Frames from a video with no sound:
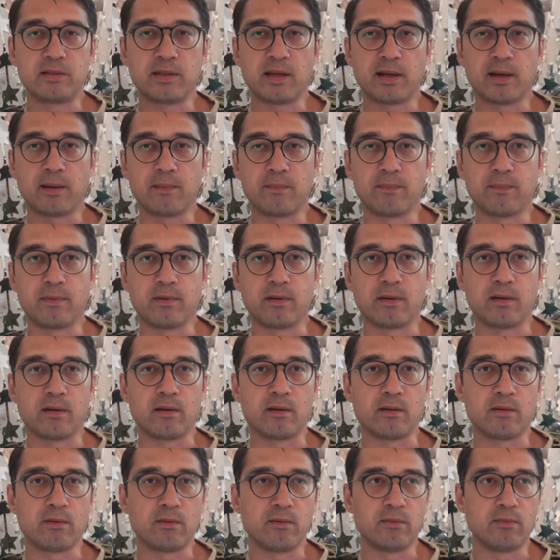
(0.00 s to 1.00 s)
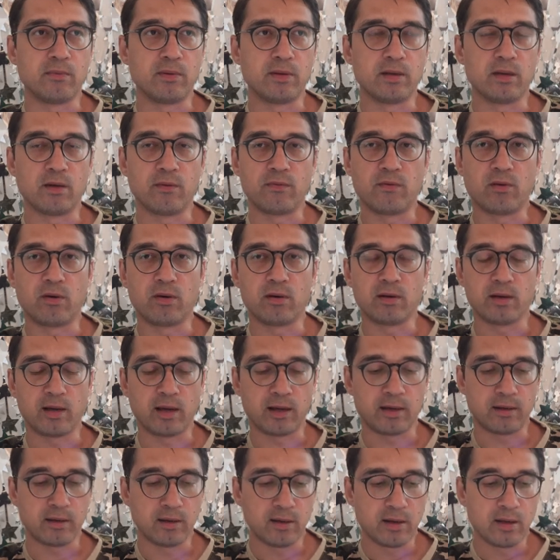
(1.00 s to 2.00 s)
set up uh, within a
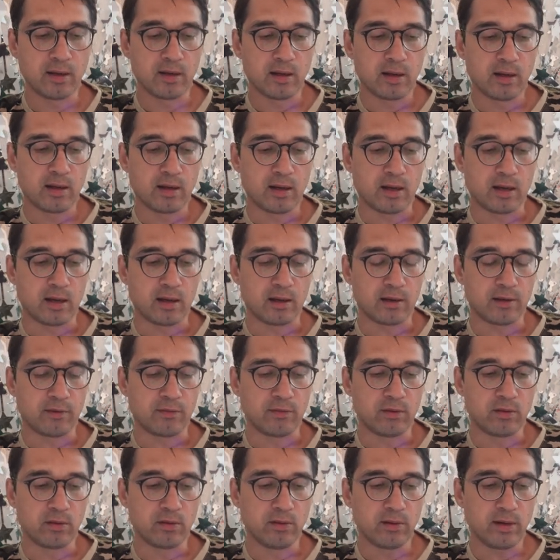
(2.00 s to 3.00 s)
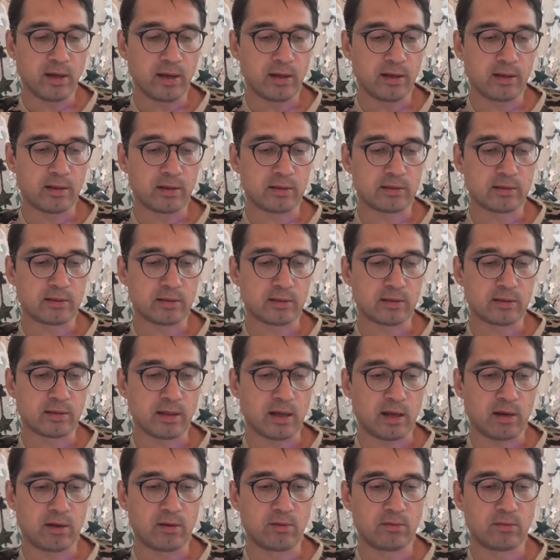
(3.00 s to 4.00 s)
fortnight. Uh, if you look at it, as, as
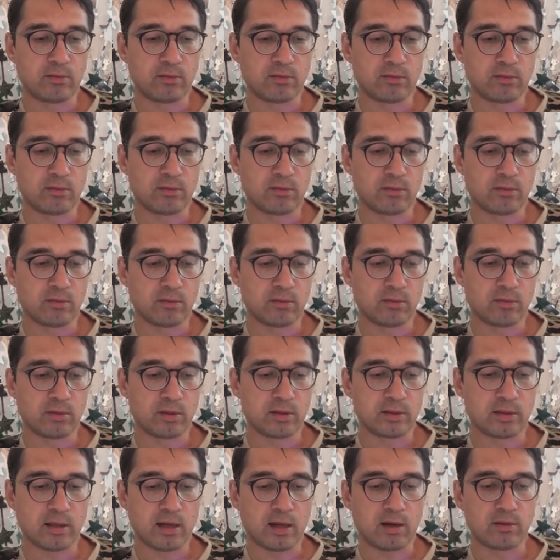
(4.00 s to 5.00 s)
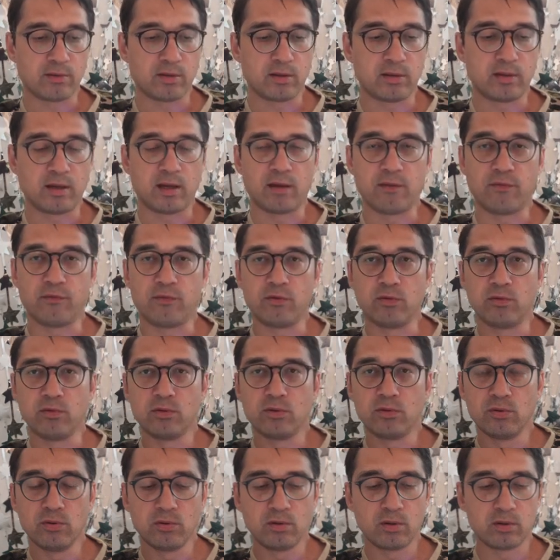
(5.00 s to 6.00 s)
how as how did they
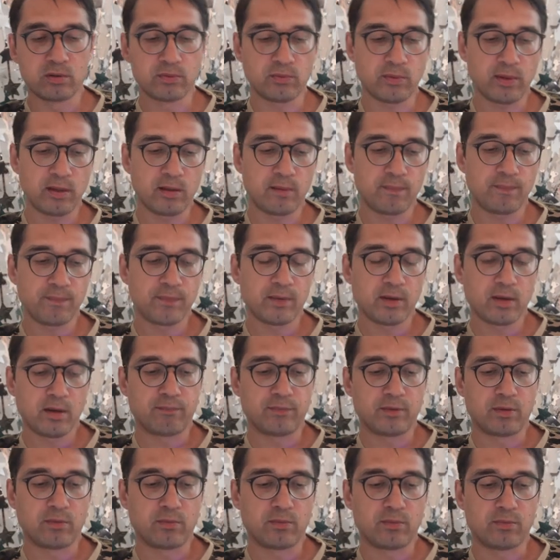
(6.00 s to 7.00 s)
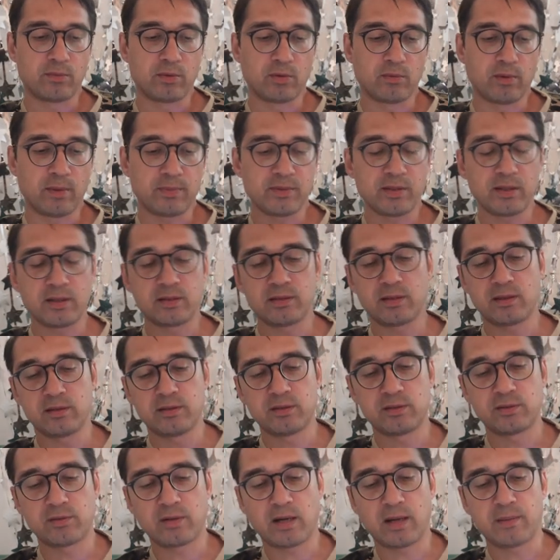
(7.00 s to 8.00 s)
fool Google? Well, the, the website itself
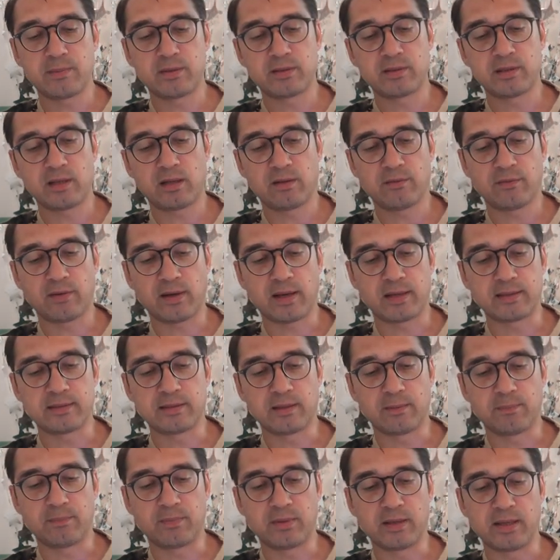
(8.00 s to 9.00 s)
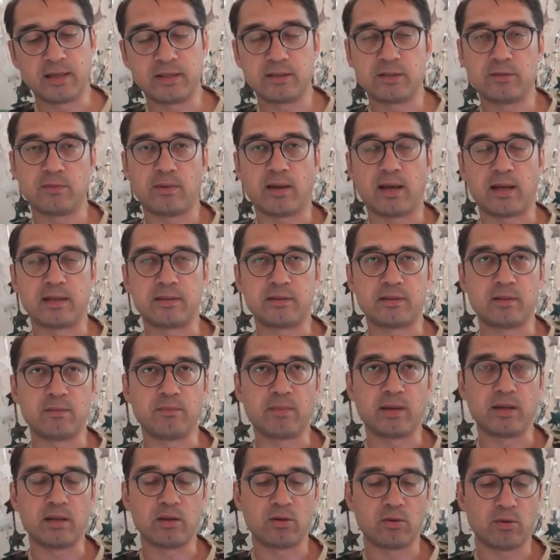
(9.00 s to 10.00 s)
described itself as the place to answer
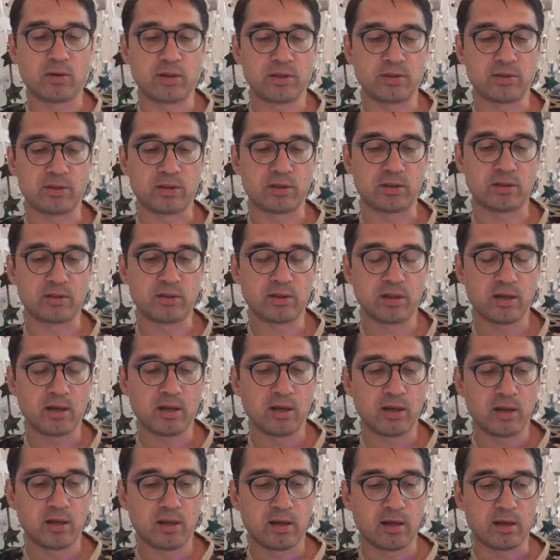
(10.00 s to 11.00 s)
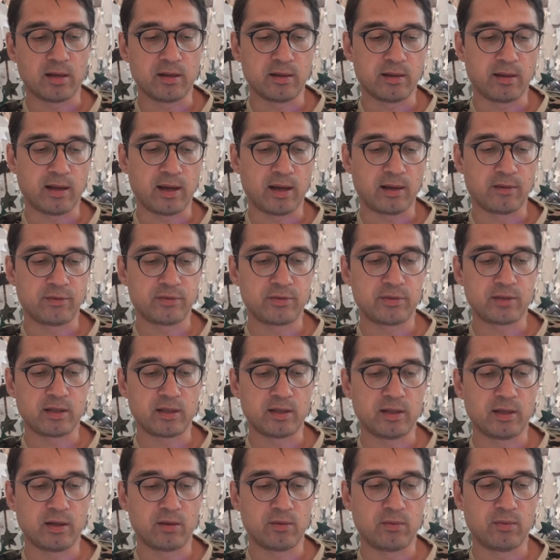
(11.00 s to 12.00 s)
many questions in life,
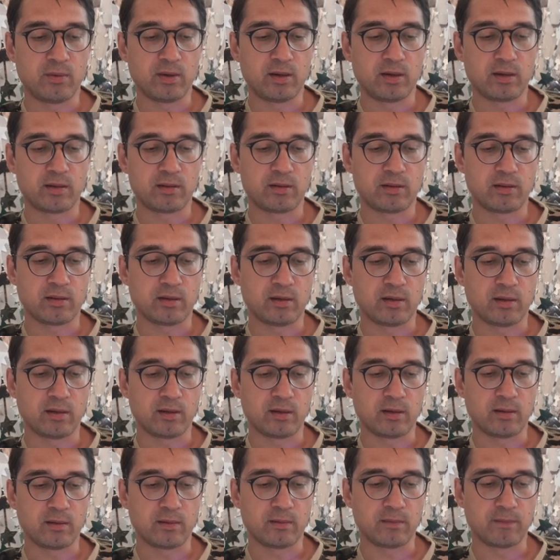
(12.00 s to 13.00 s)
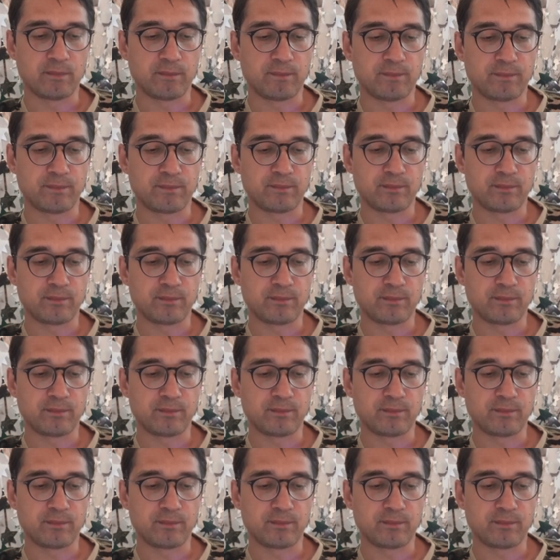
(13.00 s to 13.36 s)
study, and work. Um,